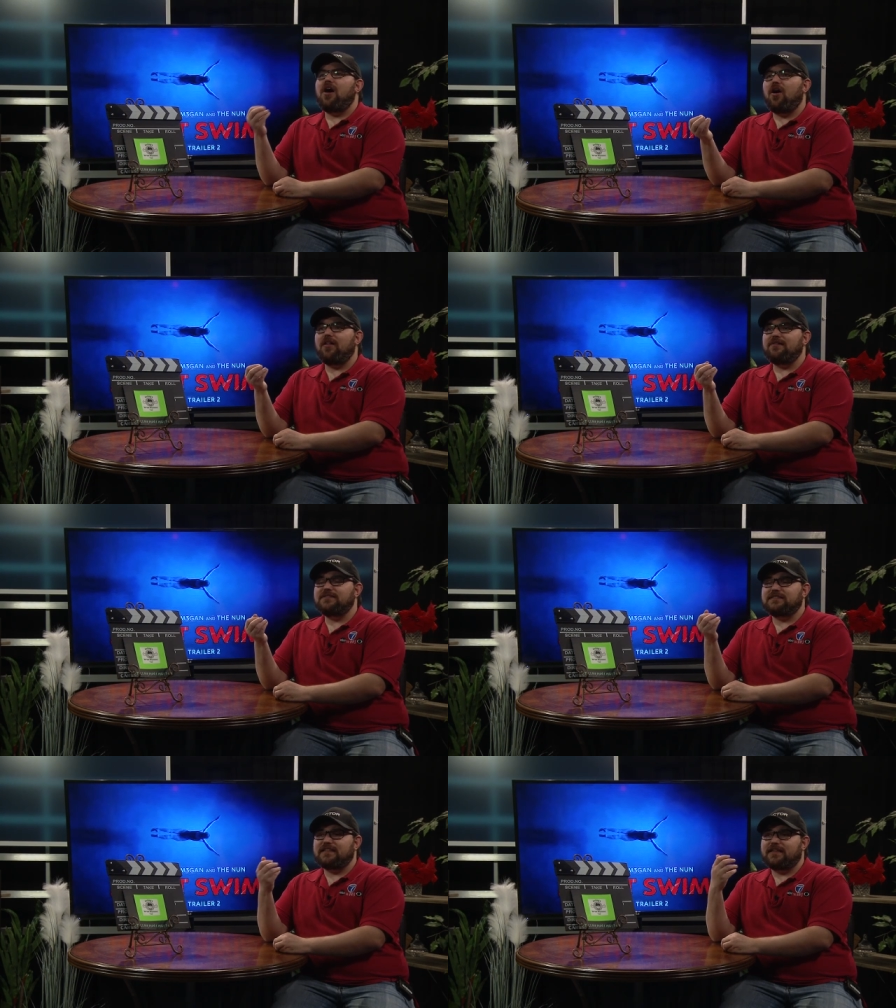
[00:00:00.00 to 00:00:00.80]
all I
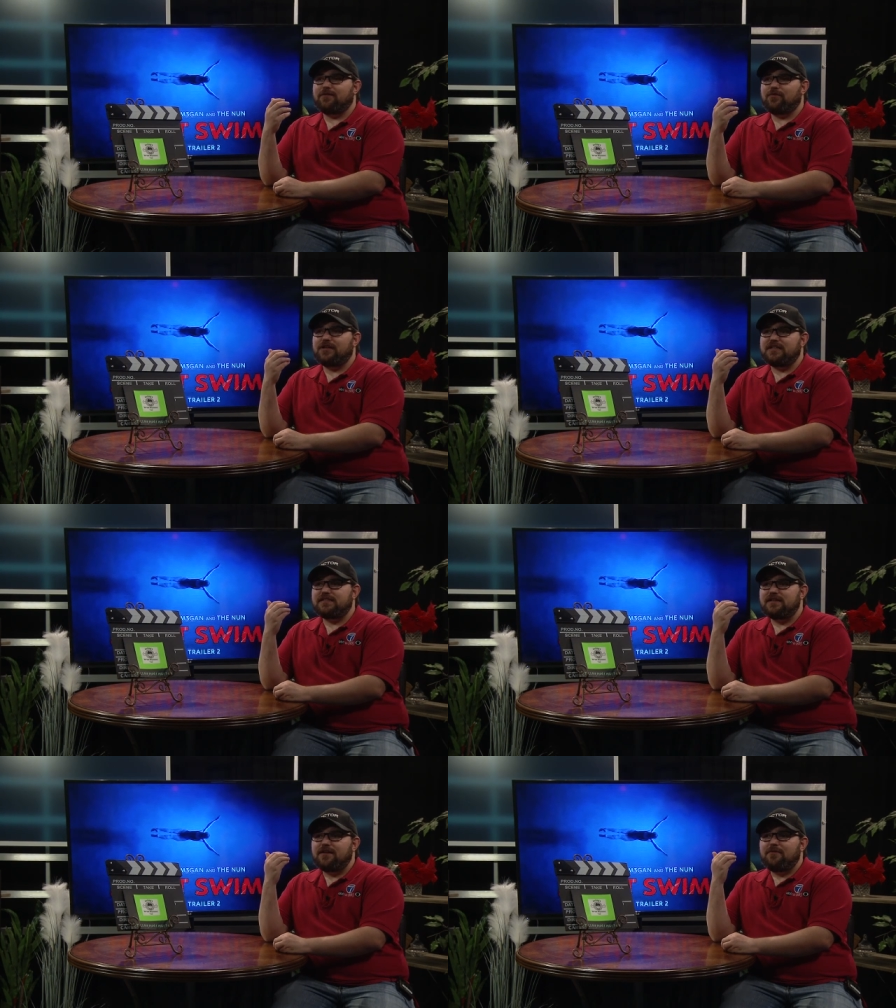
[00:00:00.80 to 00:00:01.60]
was thinking
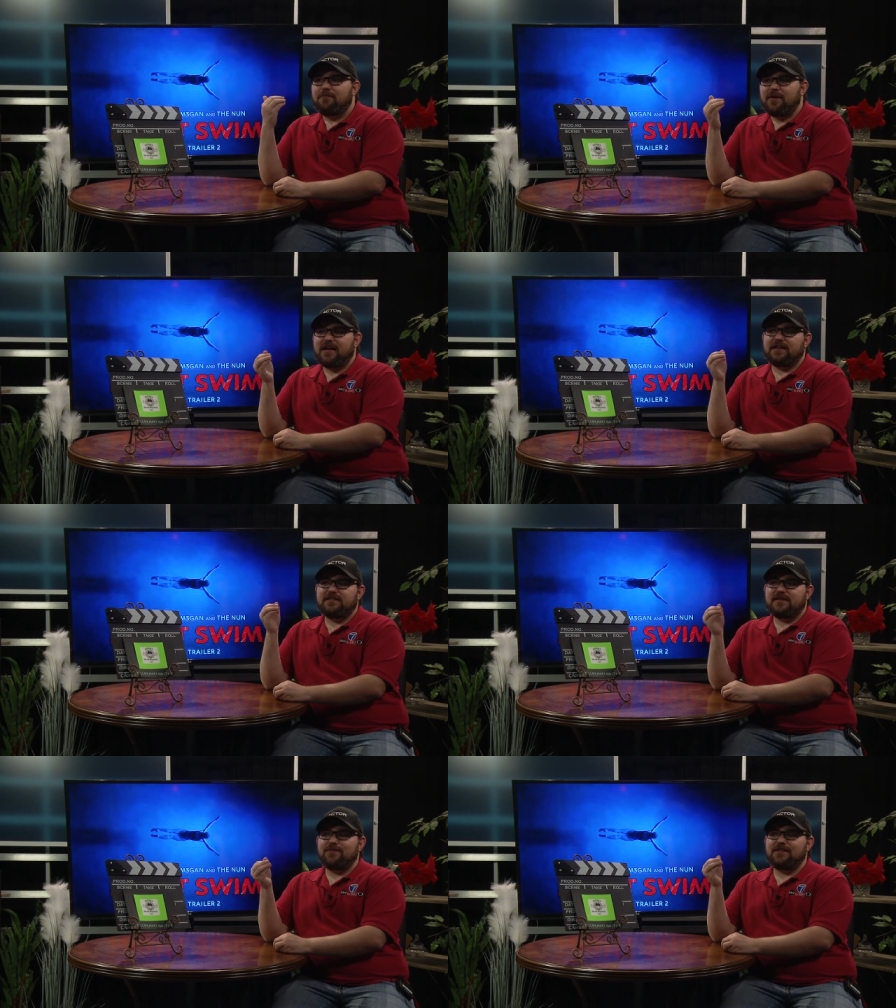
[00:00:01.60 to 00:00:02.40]
was, man,
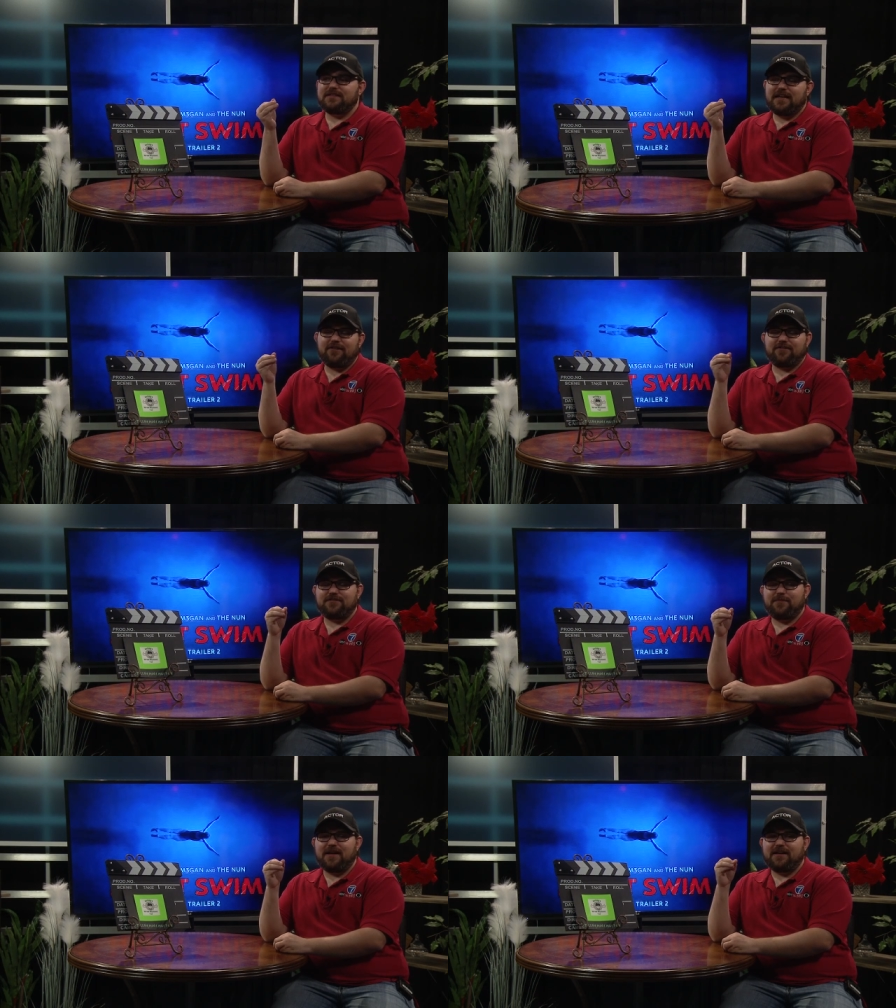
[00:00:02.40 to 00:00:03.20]
some of these
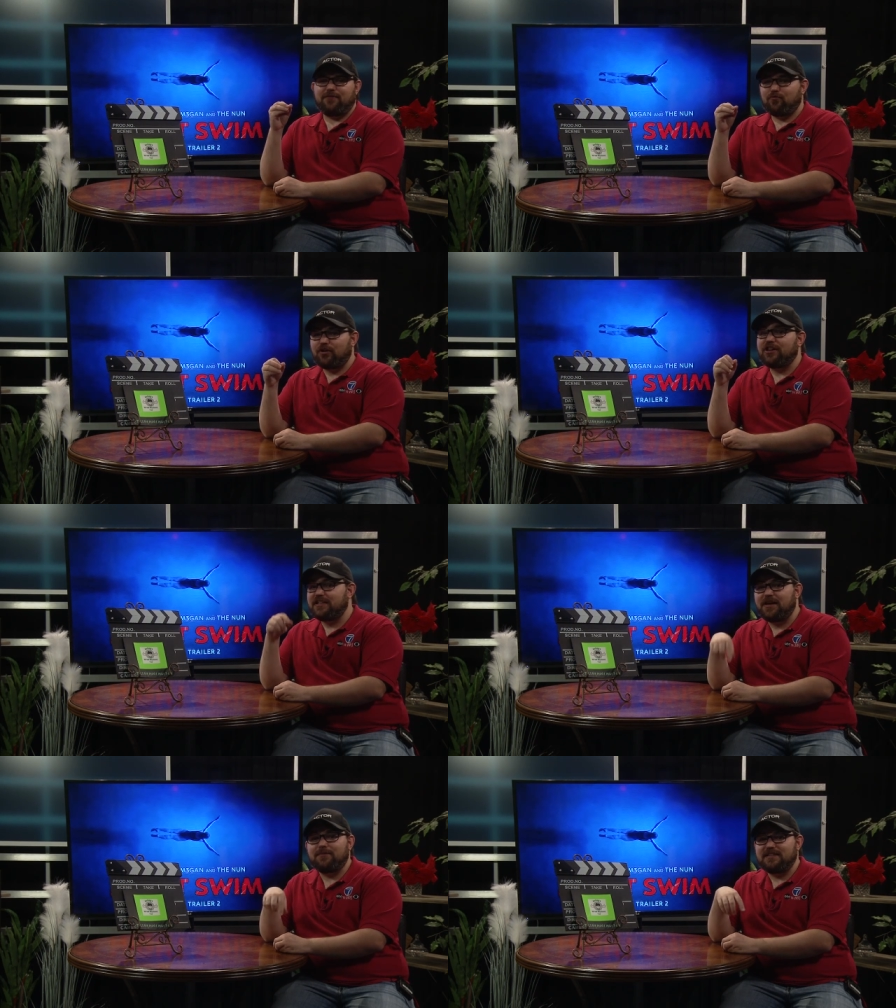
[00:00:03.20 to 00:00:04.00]
characters are making really
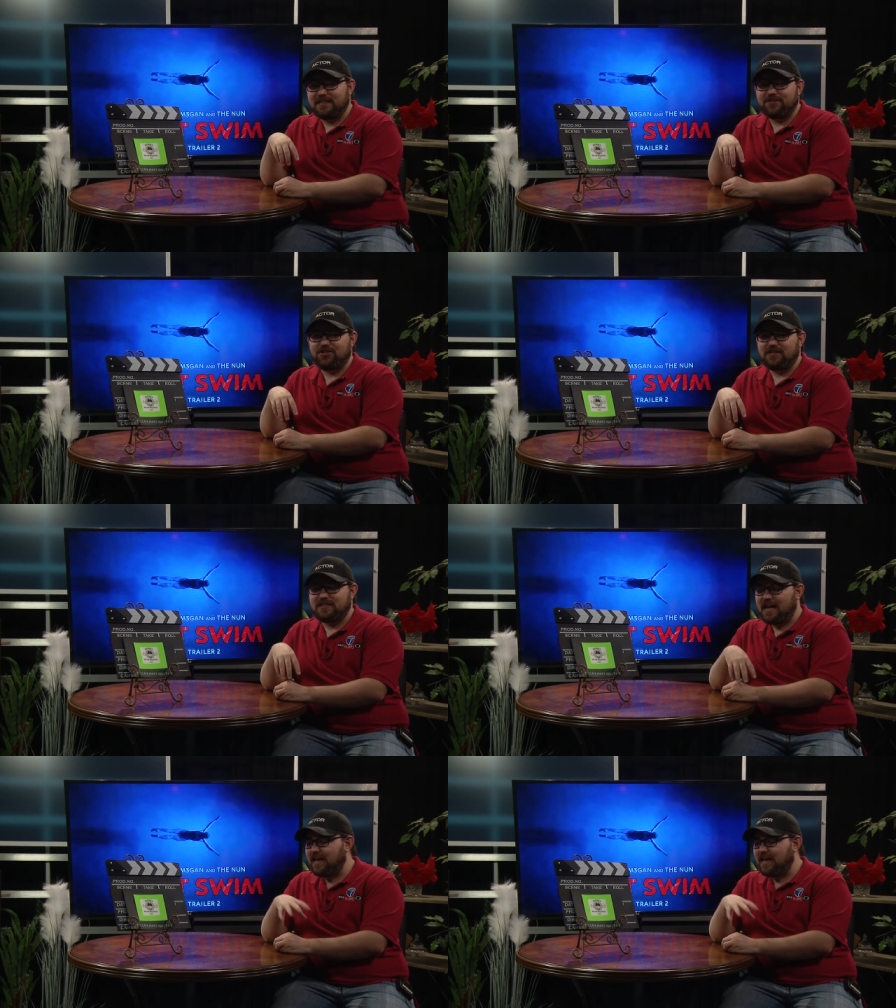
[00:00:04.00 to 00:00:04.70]
dumb decisions.